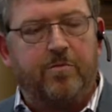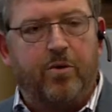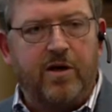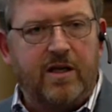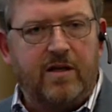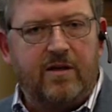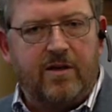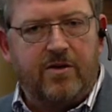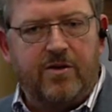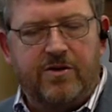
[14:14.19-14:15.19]
putting,
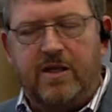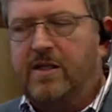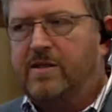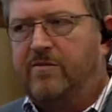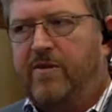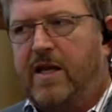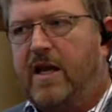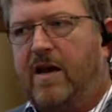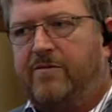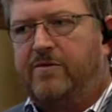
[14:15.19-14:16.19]
they're using this V N
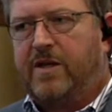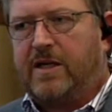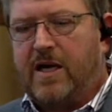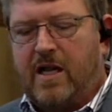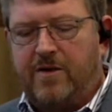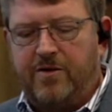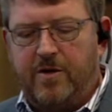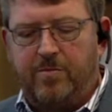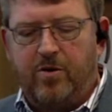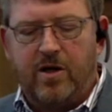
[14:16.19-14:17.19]
F technology to
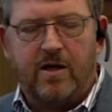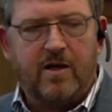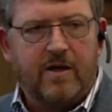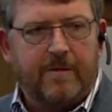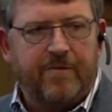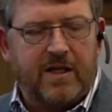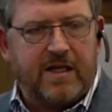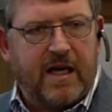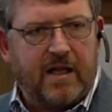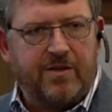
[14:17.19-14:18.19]
put the
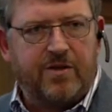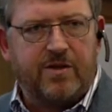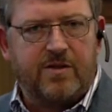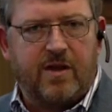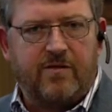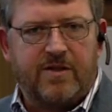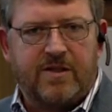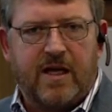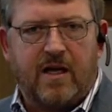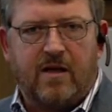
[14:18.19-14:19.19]
intelligence of the
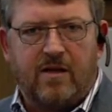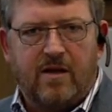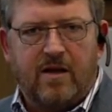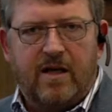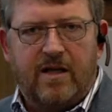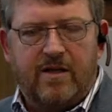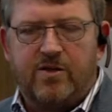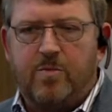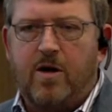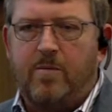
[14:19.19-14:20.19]
cell in these
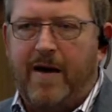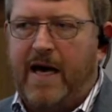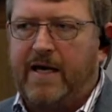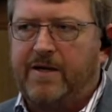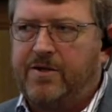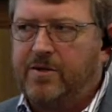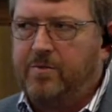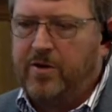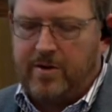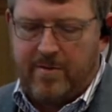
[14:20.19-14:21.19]
small packages and
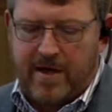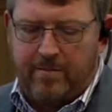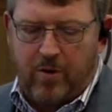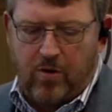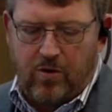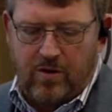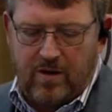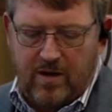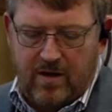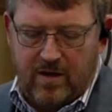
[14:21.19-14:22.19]
put them on a pole
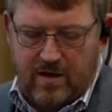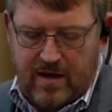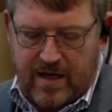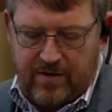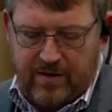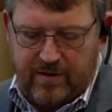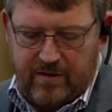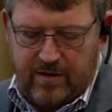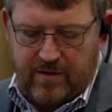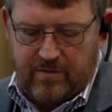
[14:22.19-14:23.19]
uh, out in
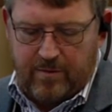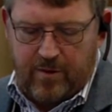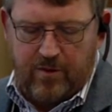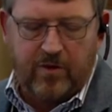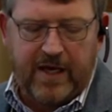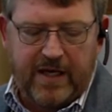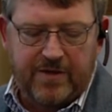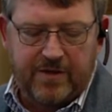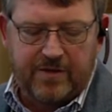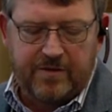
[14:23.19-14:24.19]
uh, remote
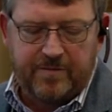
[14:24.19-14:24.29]
locations.